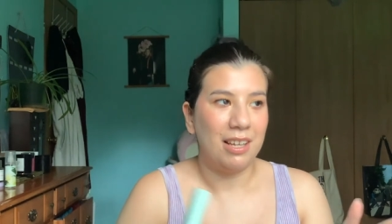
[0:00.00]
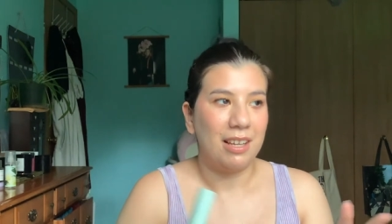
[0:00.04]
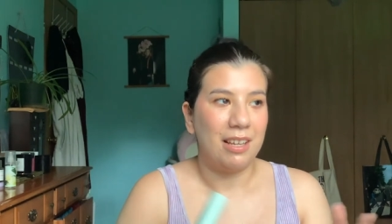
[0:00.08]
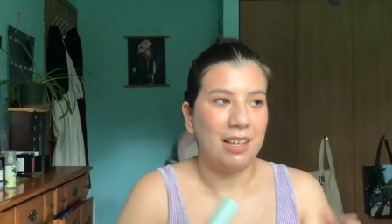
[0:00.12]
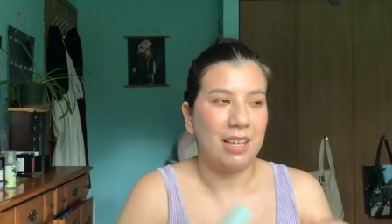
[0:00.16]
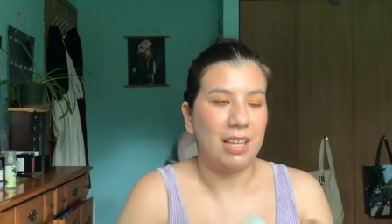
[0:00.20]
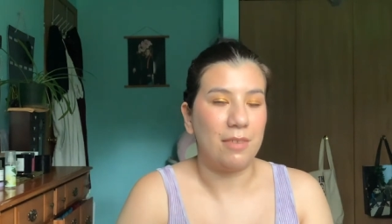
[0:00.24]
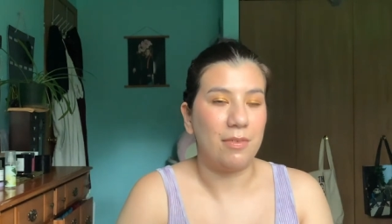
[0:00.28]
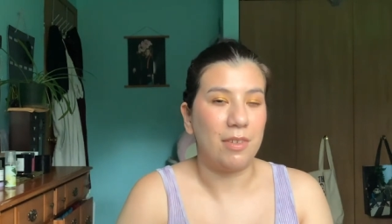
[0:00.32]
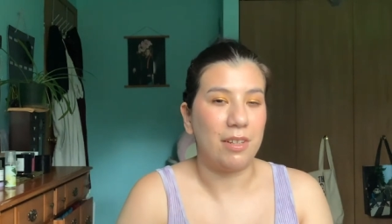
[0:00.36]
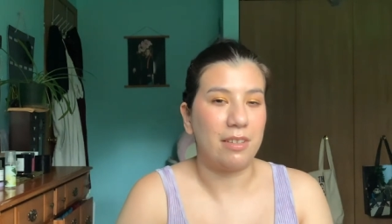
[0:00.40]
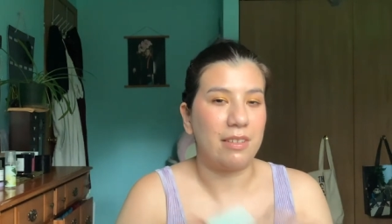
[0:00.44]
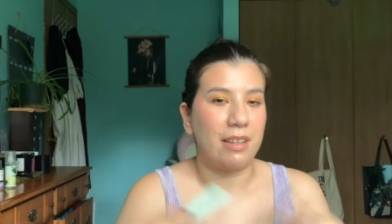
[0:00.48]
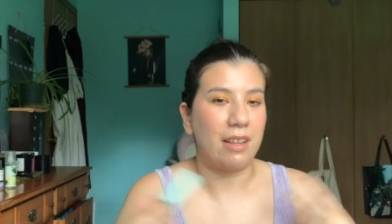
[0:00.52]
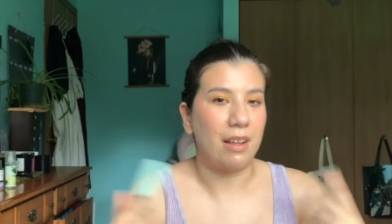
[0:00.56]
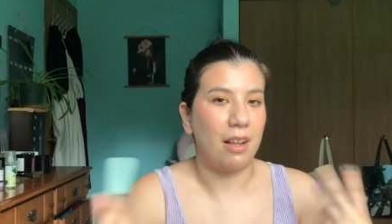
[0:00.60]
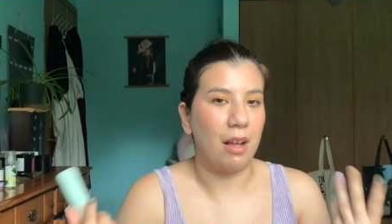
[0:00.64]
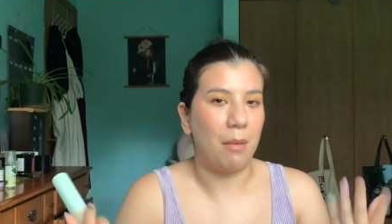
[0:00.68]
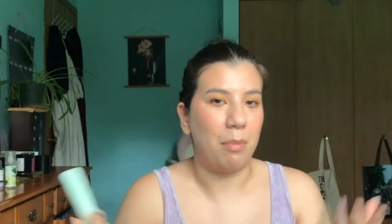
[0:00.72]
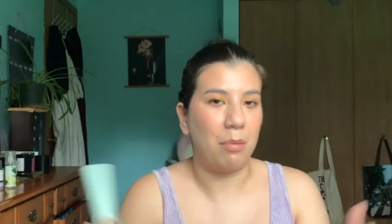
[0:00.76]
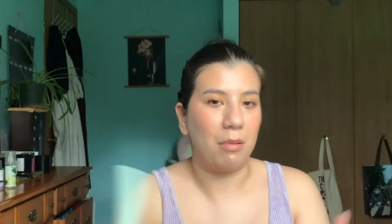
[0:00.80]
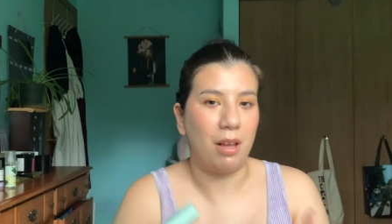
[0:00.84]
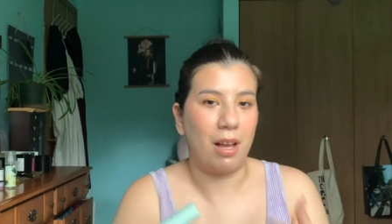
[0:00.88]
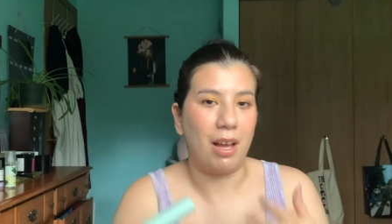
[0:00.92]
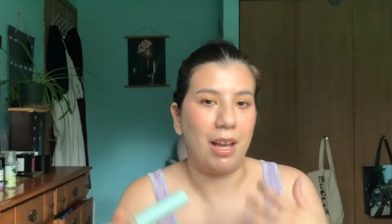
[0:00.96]
if it's
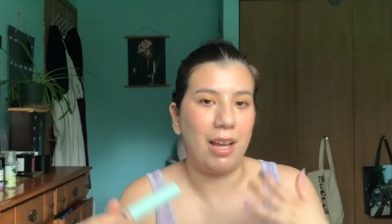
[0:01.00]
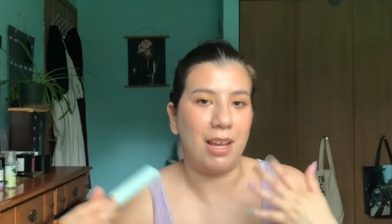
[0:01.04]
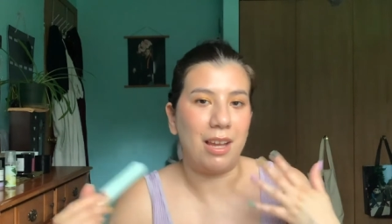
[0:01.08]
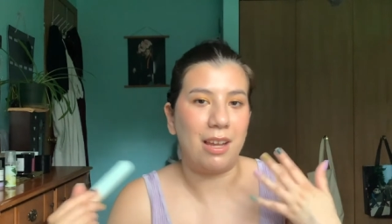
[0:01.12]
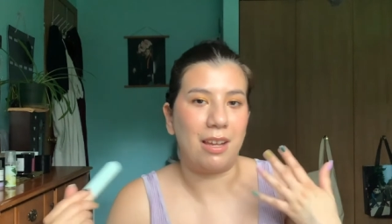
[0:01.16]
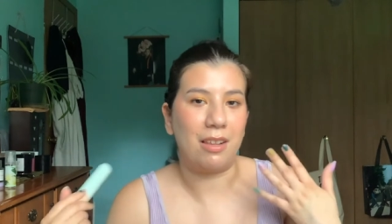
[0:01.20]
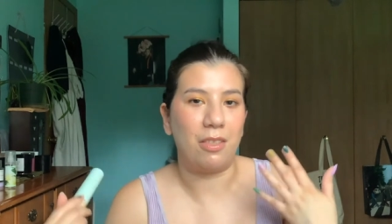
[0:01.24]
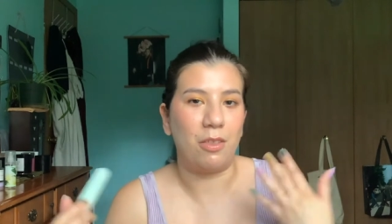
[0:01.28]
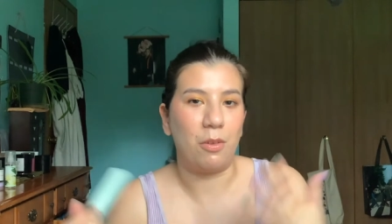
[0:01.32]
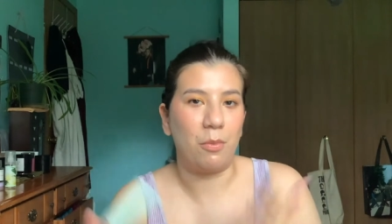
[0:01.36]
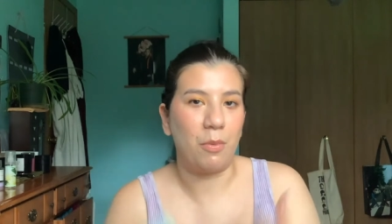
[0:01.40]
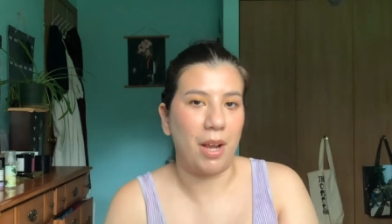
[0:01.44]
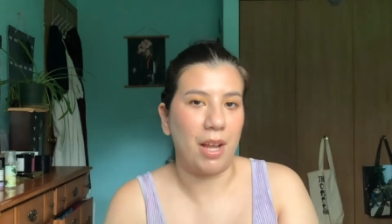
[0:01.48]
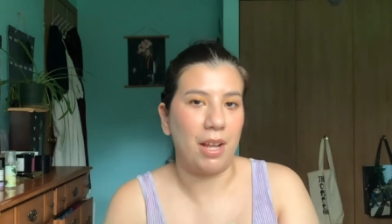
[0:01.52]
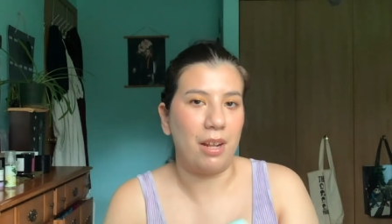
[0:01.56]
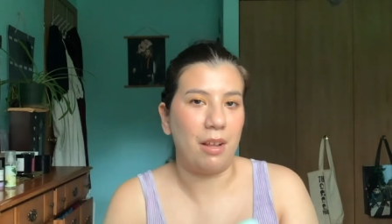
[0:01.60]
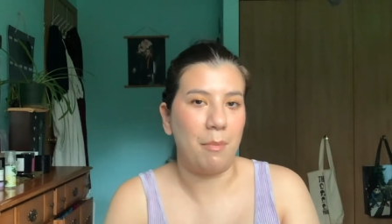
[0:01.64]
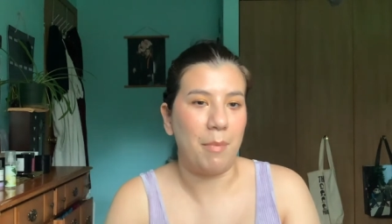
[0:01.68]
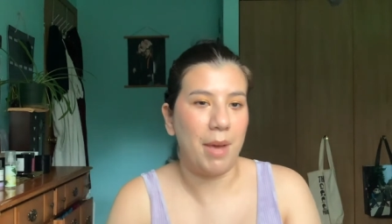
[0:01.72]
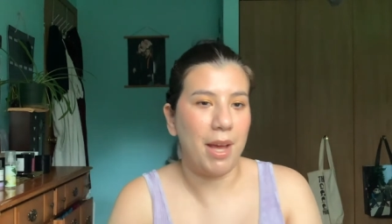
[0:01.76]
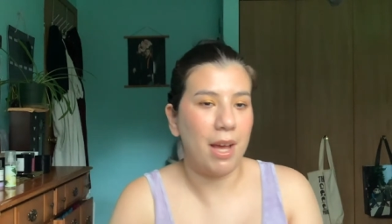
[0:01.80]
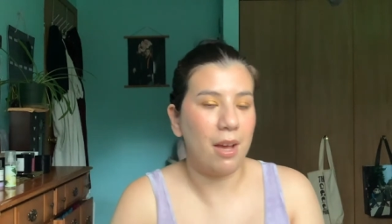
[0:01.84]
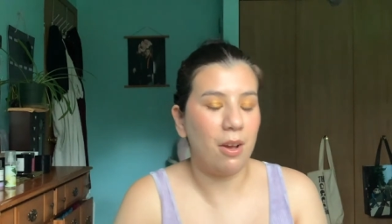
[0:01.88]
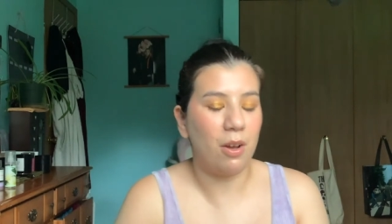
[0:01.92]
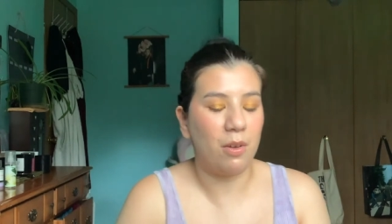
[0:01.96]
applying the right
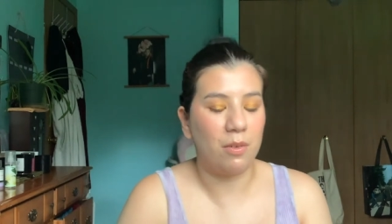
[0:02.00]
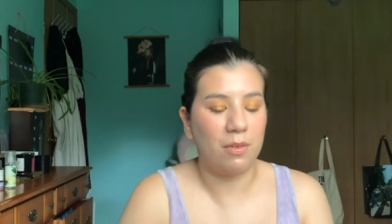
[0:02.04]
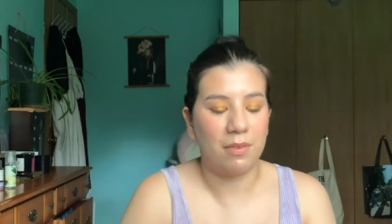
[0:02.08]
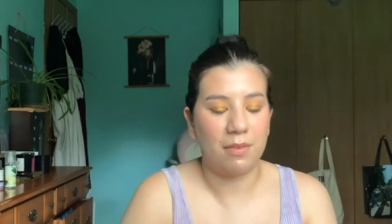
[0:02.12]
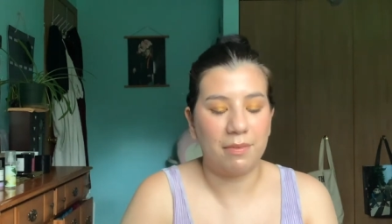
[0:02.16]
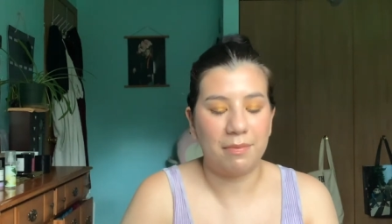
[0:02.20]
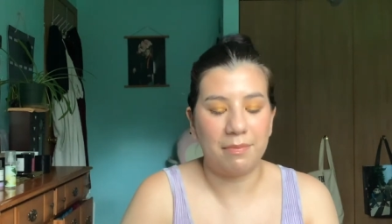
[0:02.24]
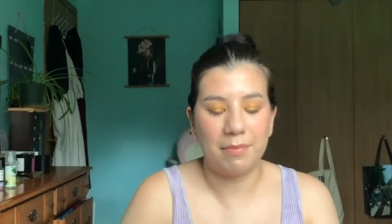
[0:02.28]
amount,